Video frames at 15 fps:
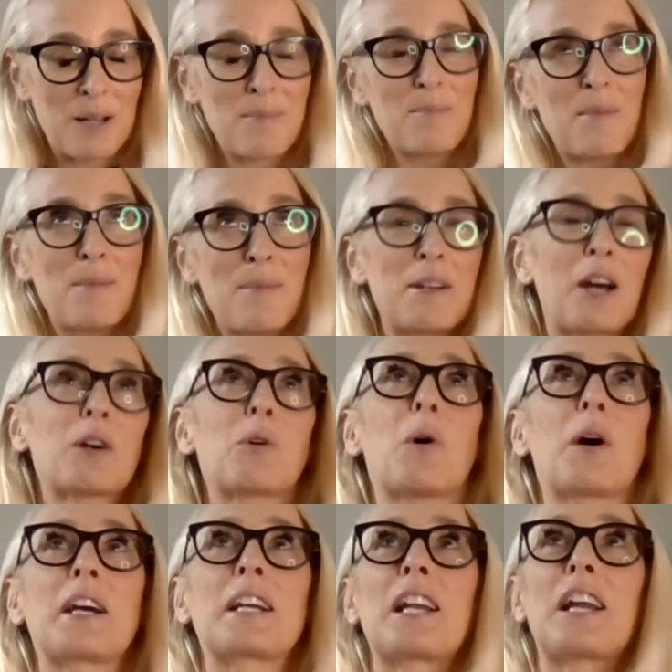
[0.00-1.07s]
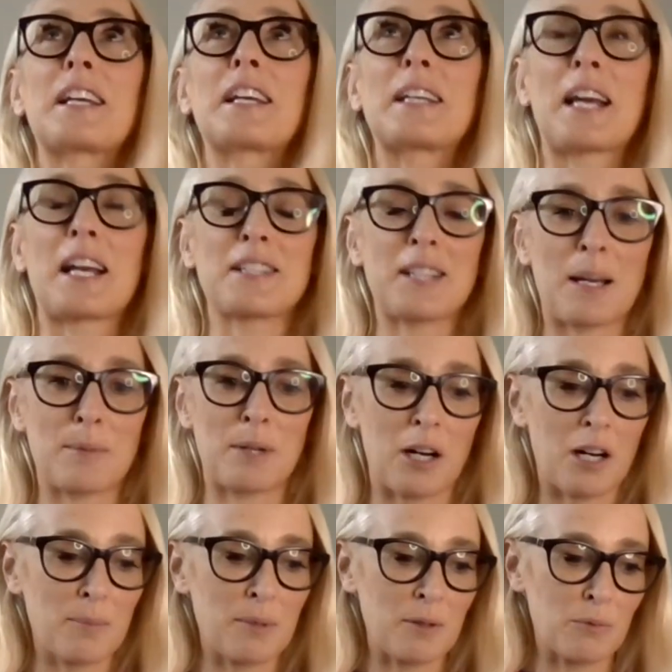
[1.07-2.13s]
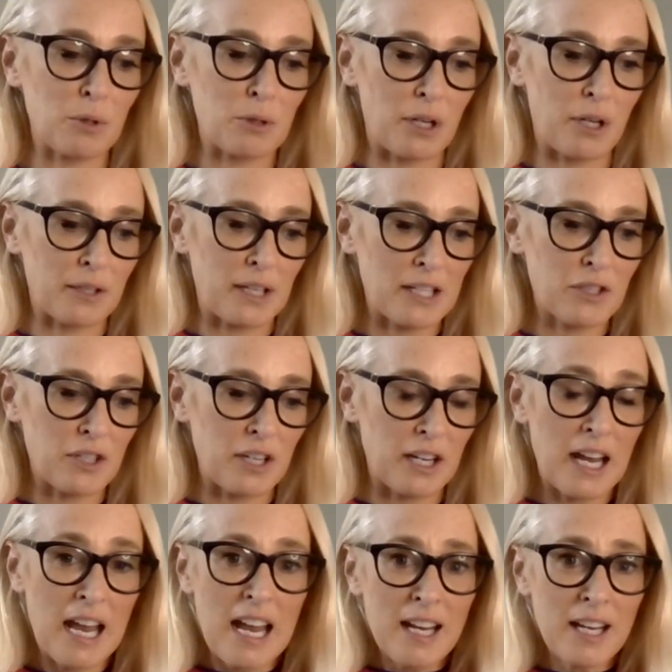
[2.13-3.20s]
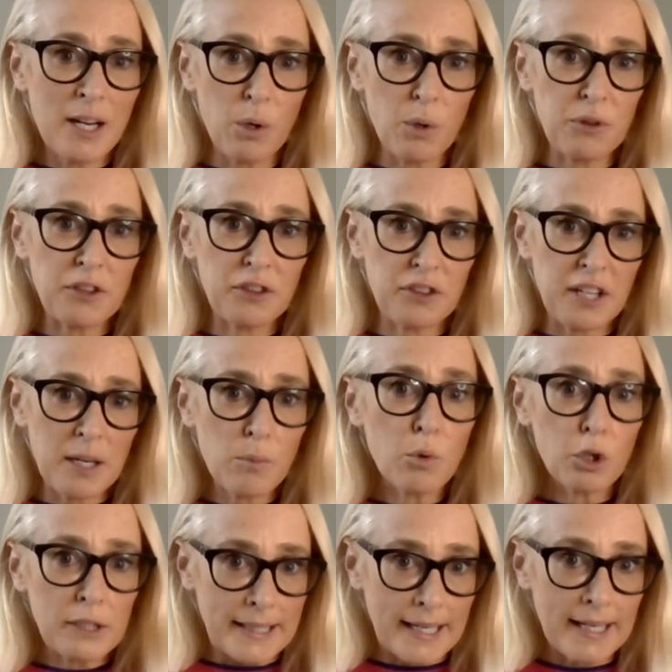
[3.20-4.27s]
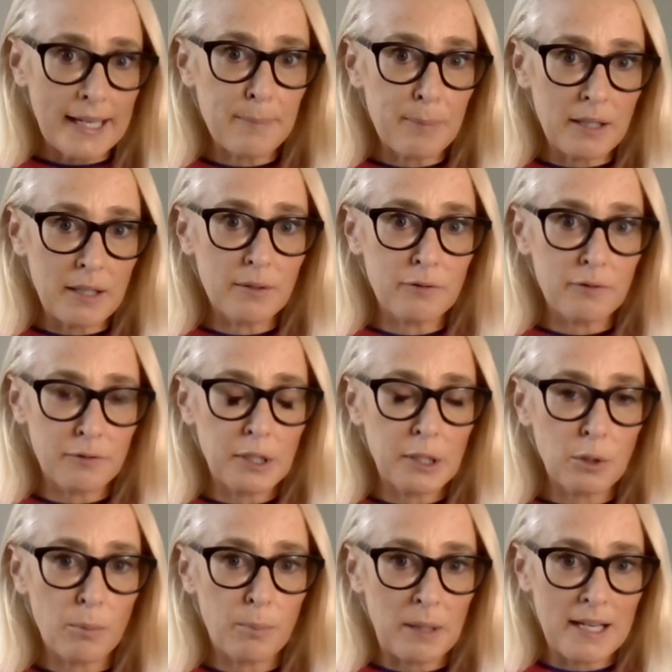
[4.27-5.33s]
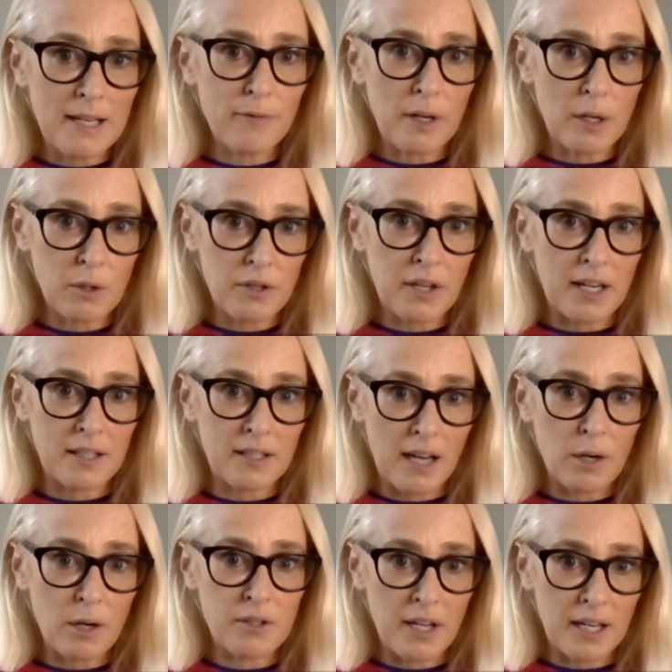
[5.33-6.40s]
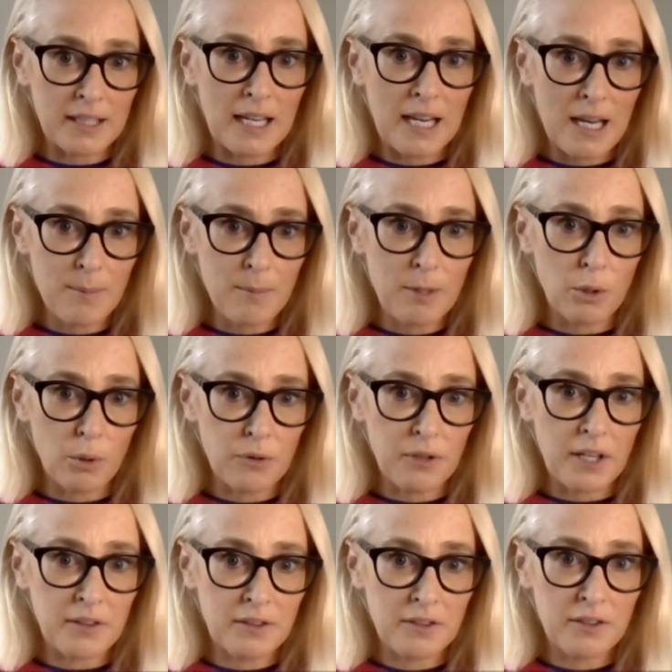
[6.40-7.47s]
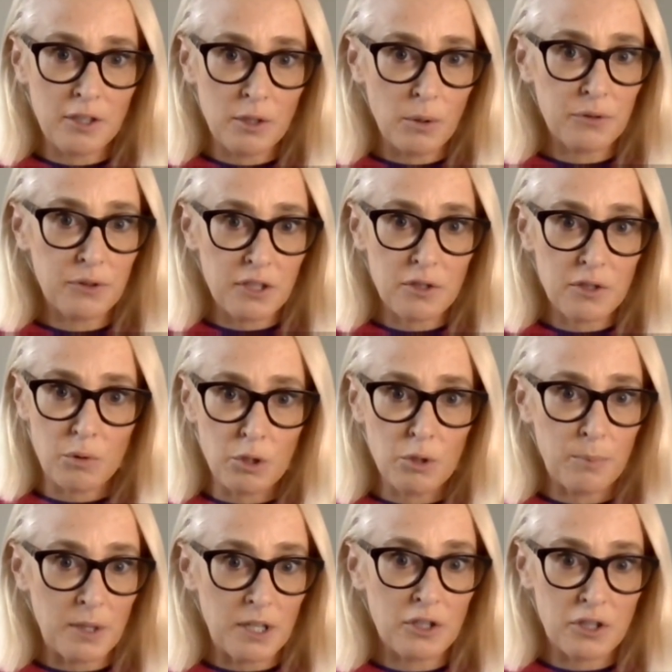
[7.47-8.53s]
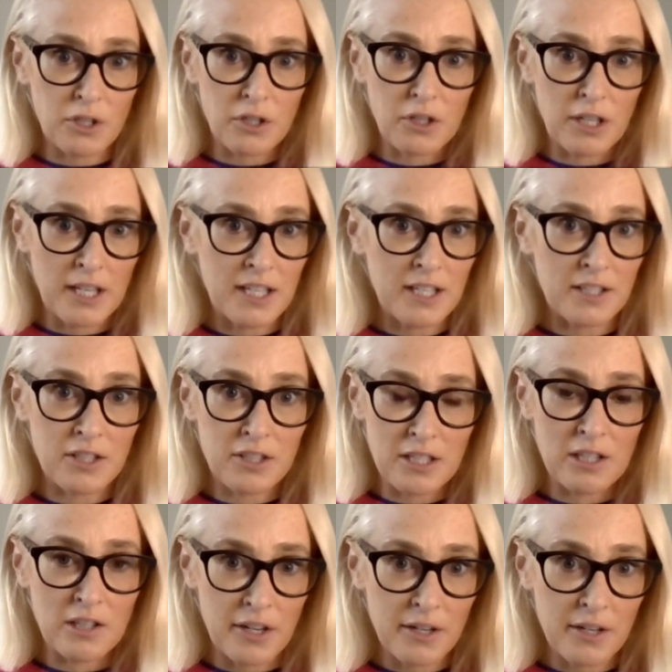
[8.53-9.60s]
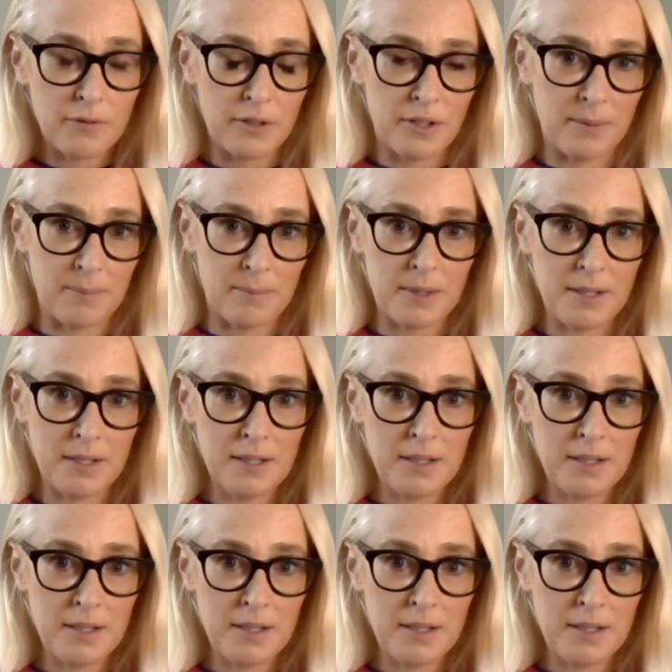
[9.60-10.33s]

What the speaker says: maybe not quite like Sam Kerr being ruled out yesterday, you know, that they would get a bit of, you know, belief out of that game, you know, that, you know, this group is certainly still there for them.